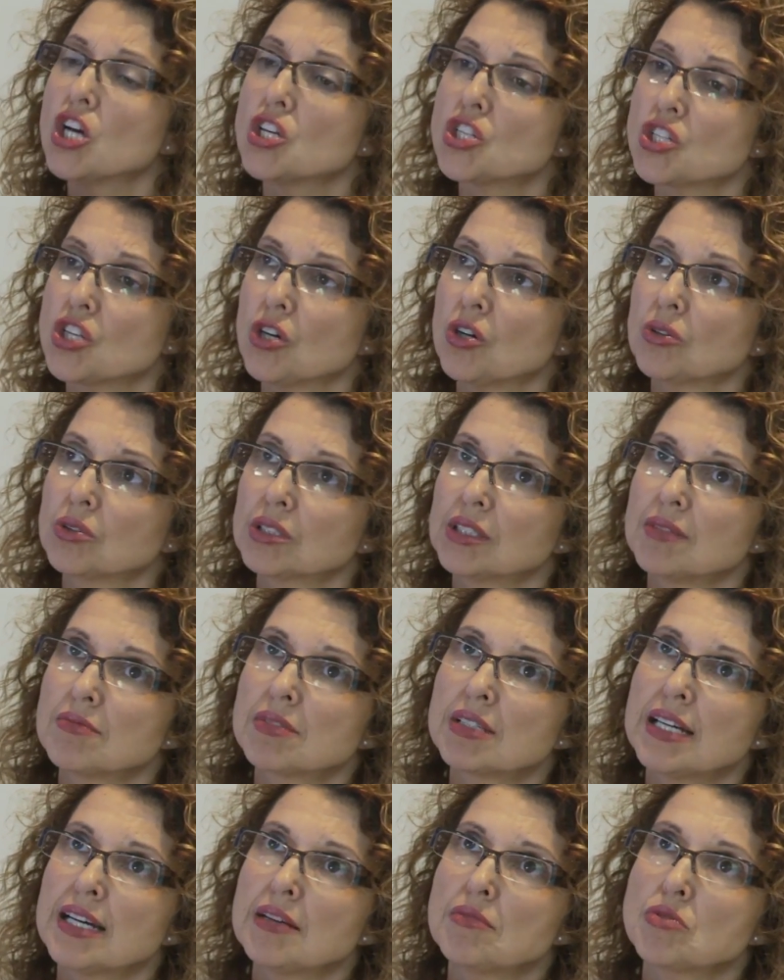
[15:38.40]
so
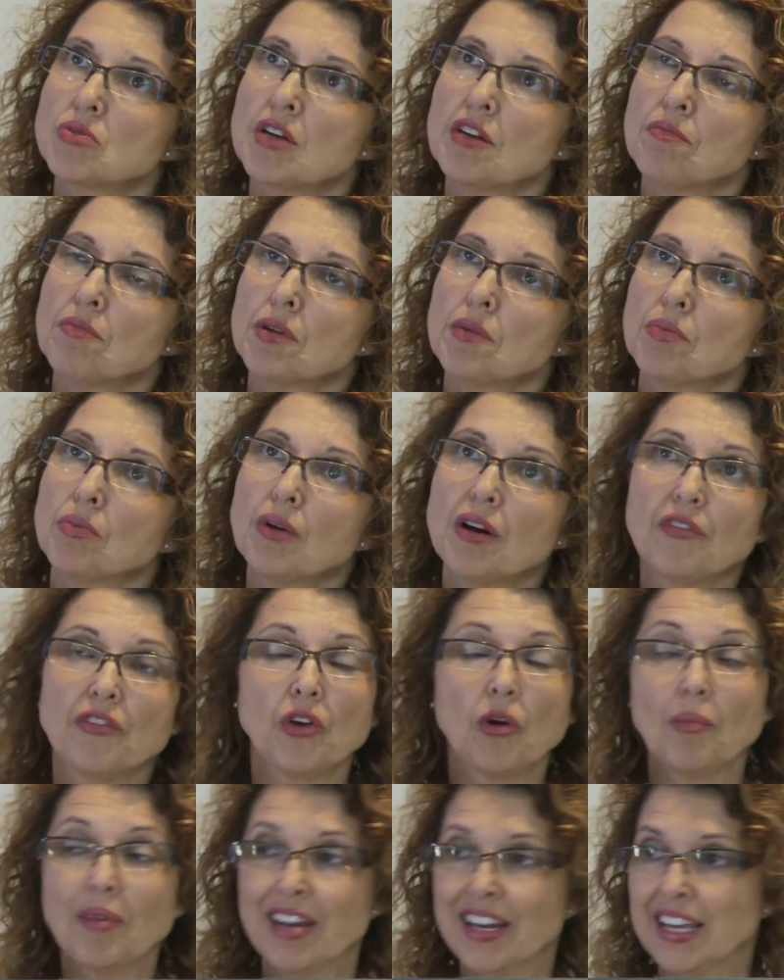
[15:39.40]
sometimes we have people who have
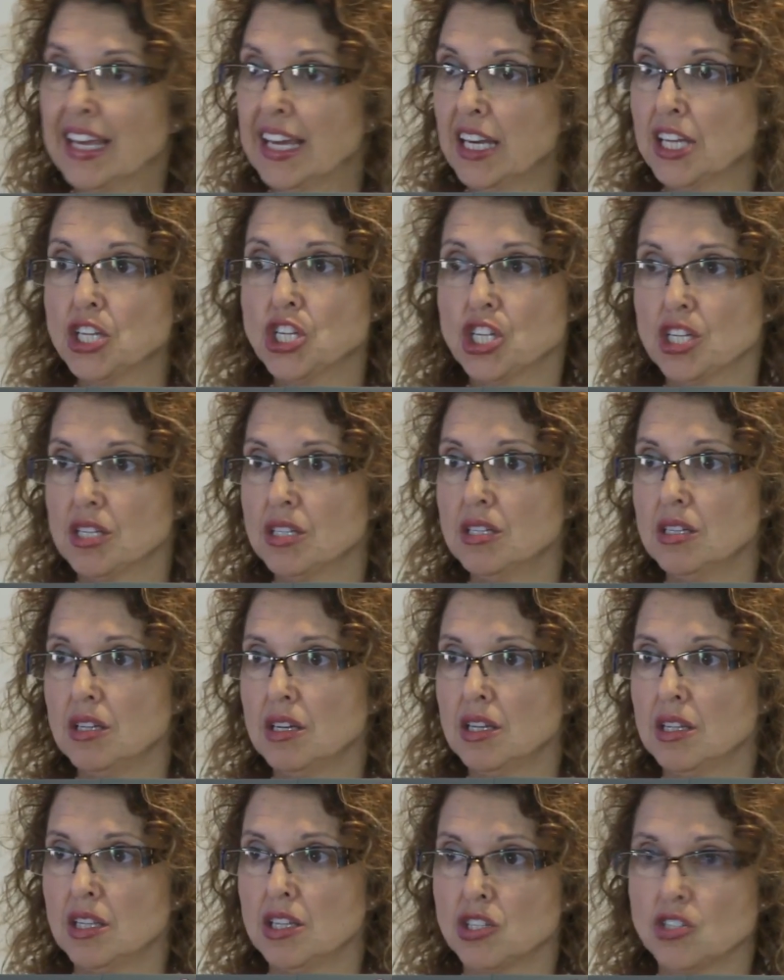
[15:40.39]
no medication
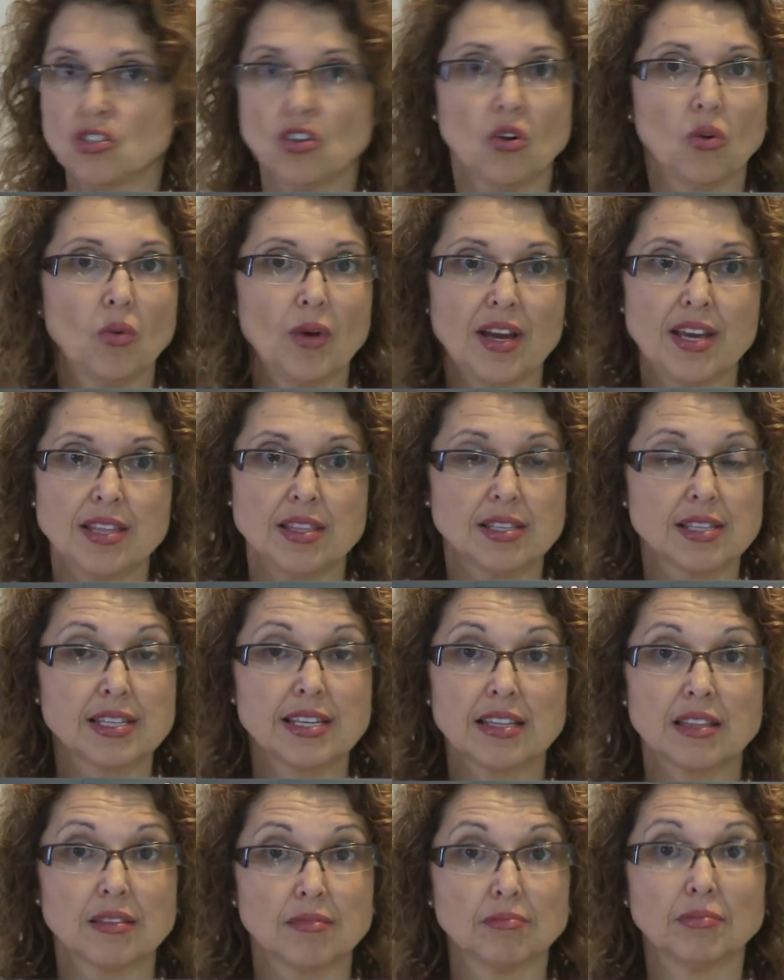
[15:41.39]
and there's no way to
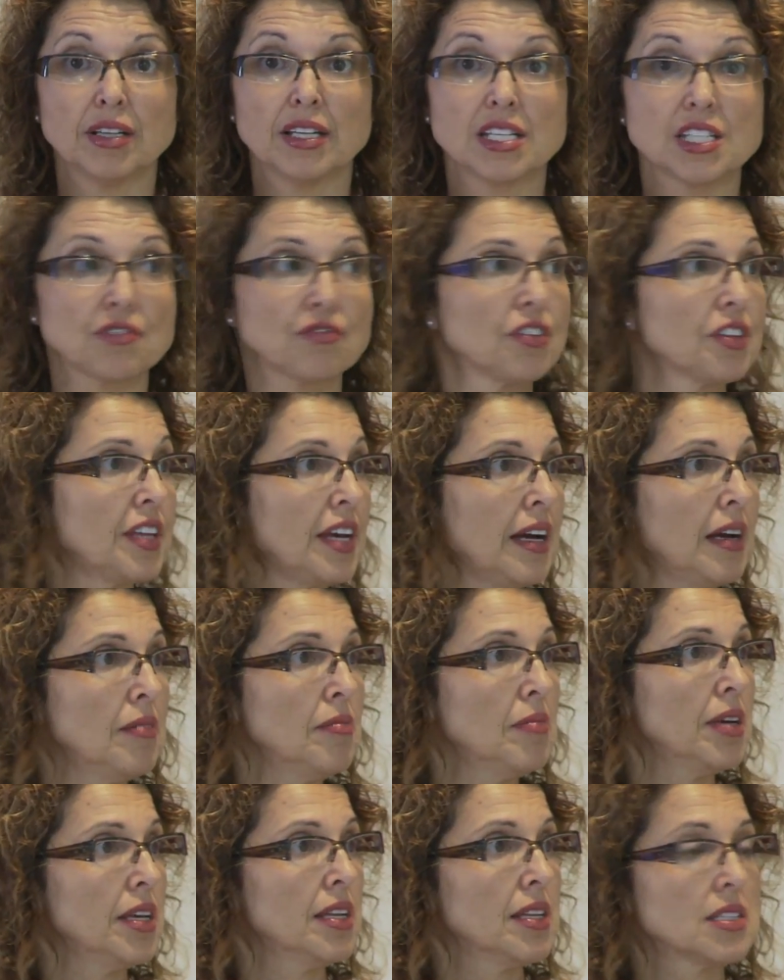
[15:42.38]
get monies for
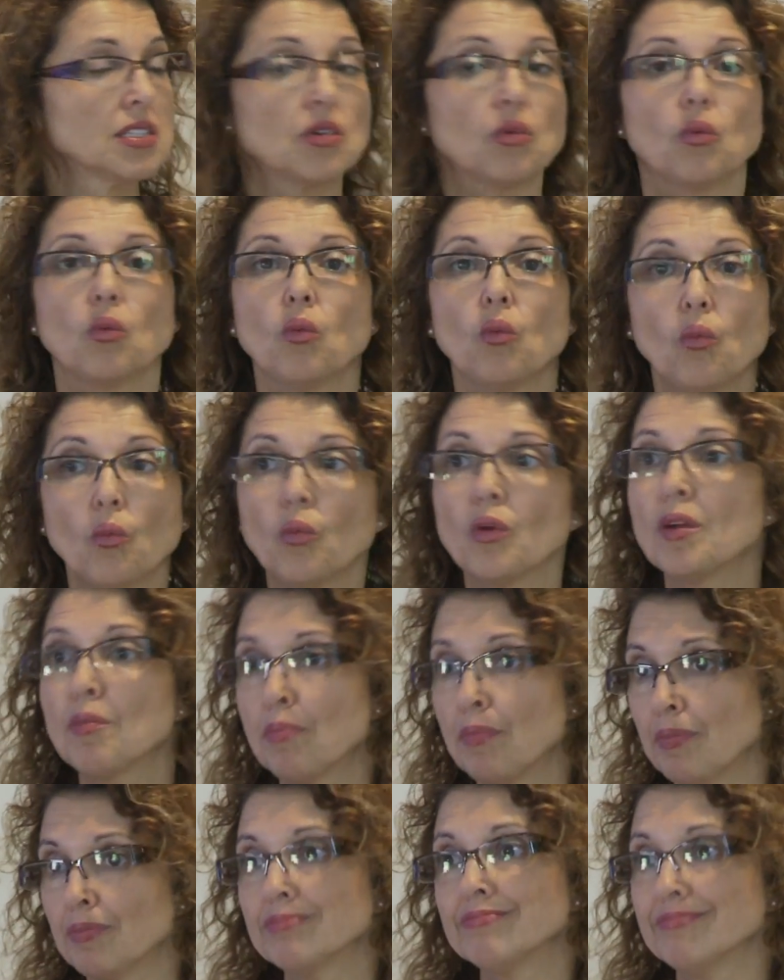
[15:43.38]
them, and it's
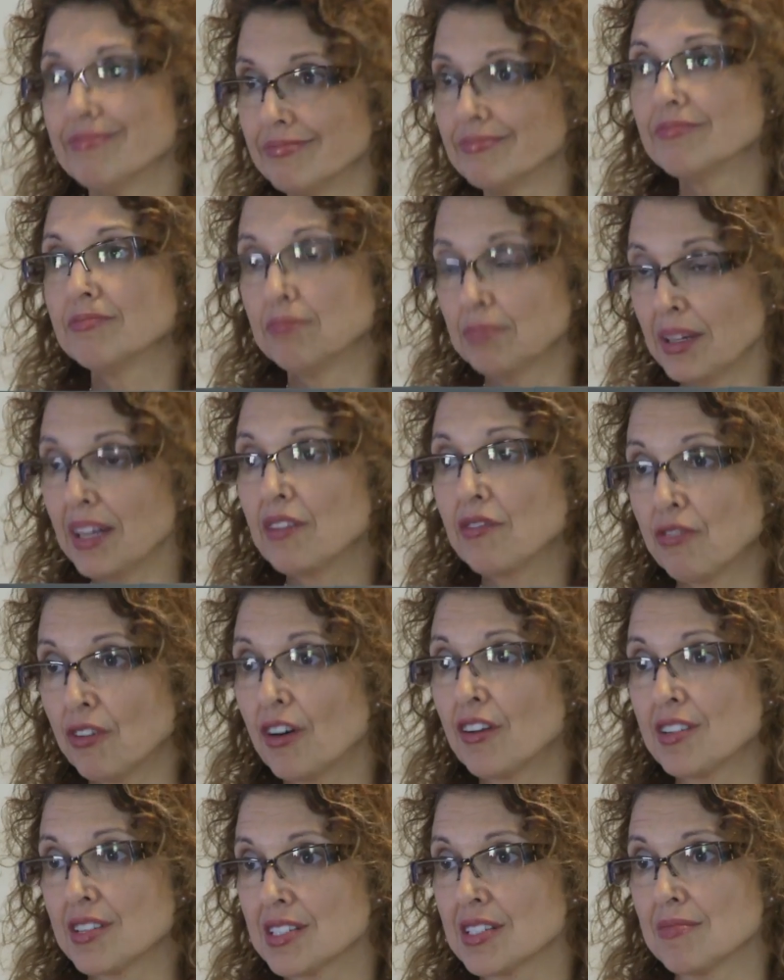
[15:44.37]
we pay
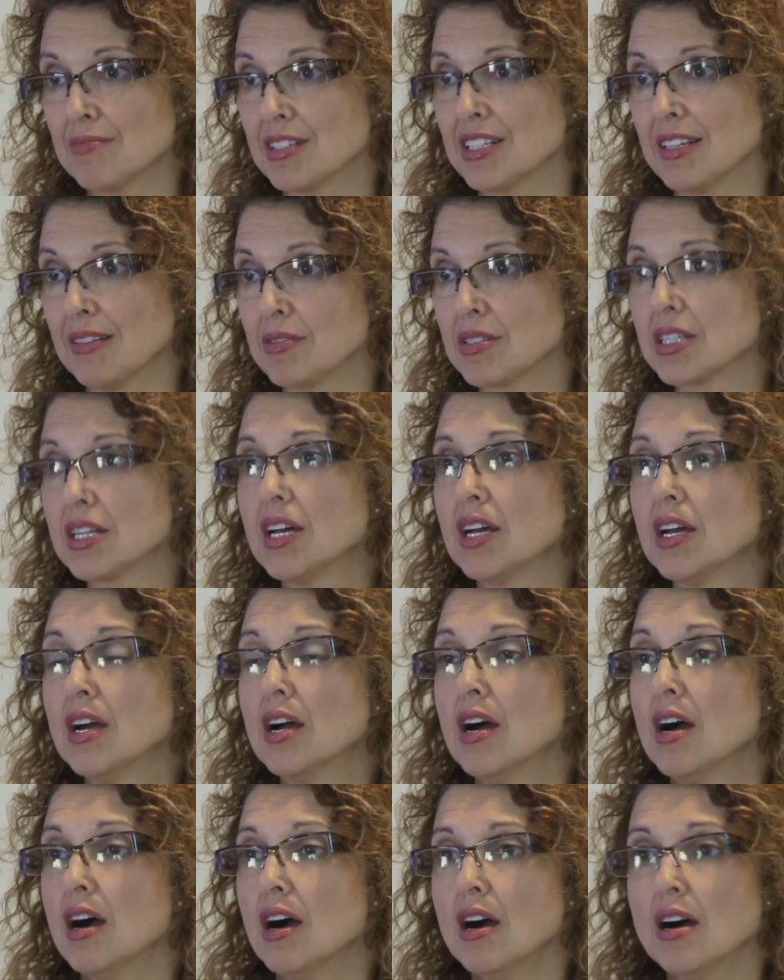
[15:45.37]
for it sometimes.
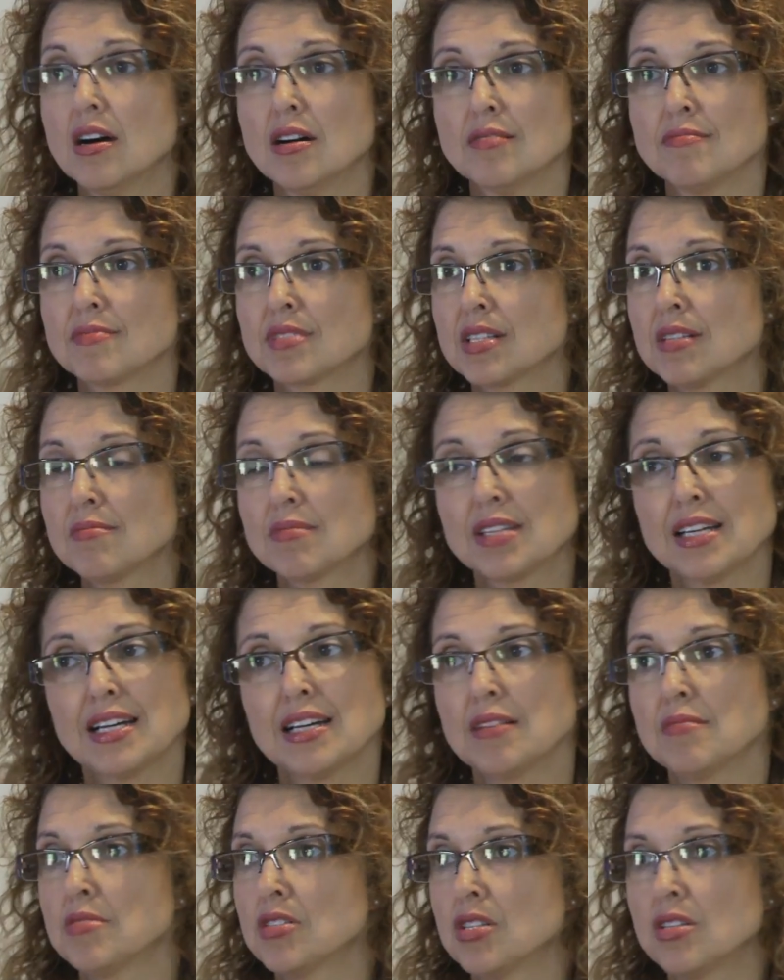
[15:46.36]
Um,
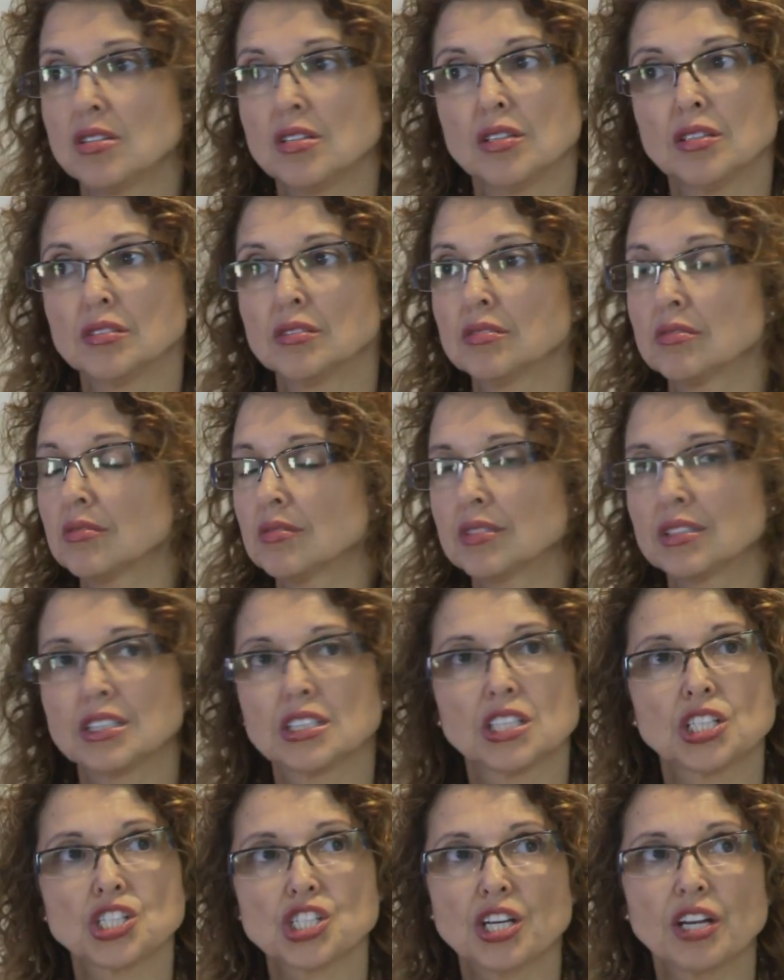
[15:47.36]
sometimes you know
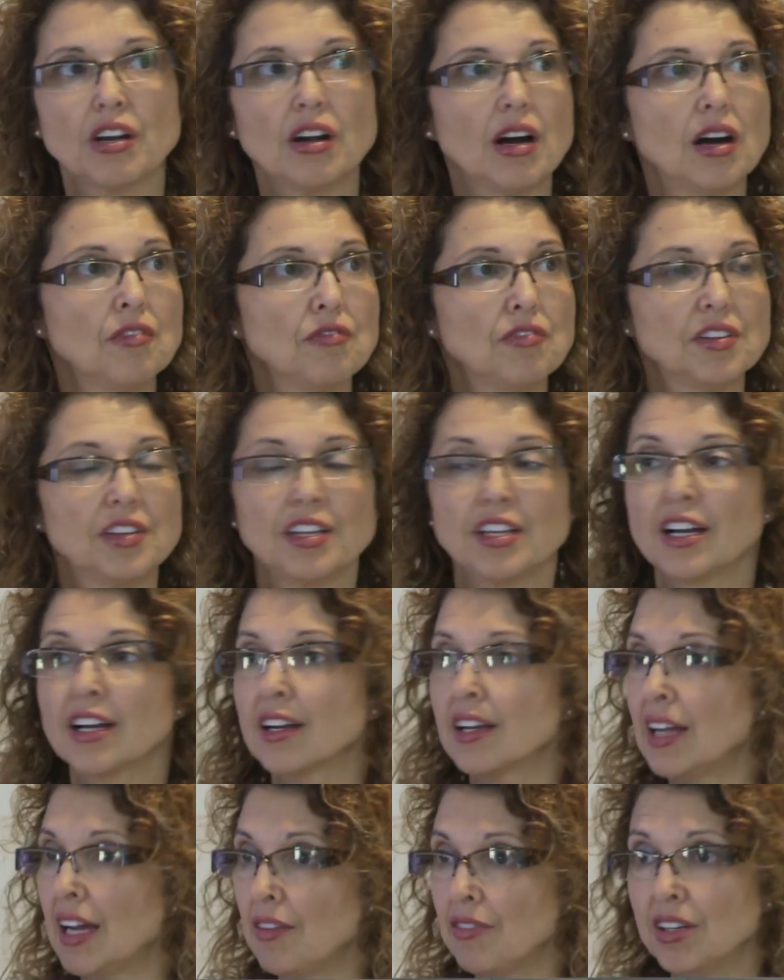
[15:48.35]
there's a shut off and they're not
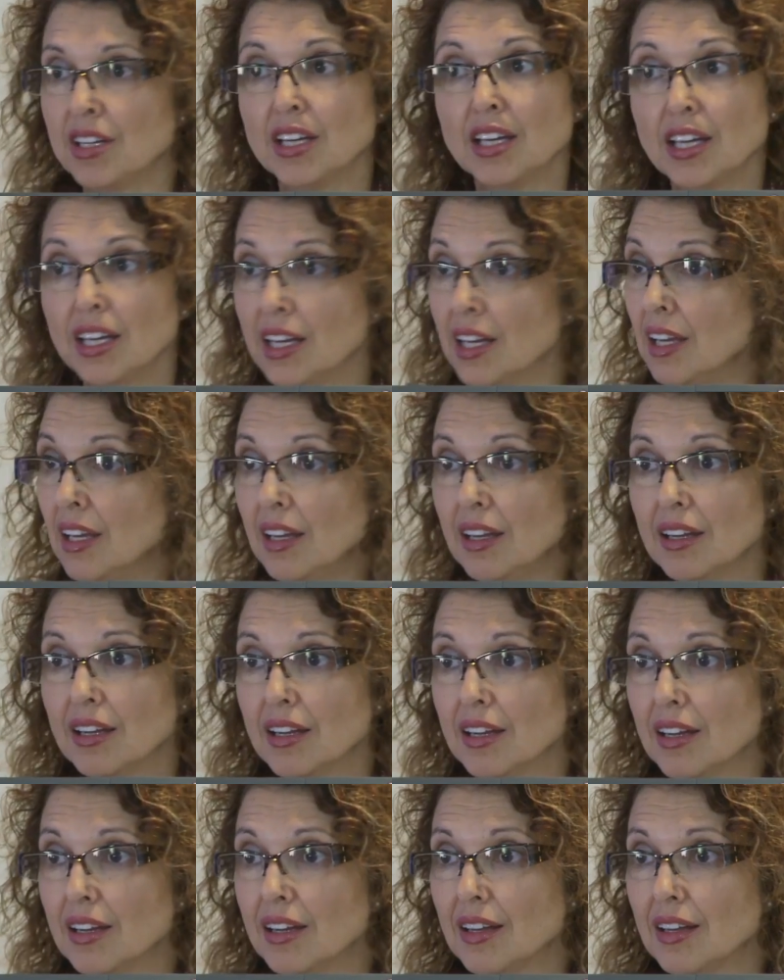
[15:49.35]
going to have any heat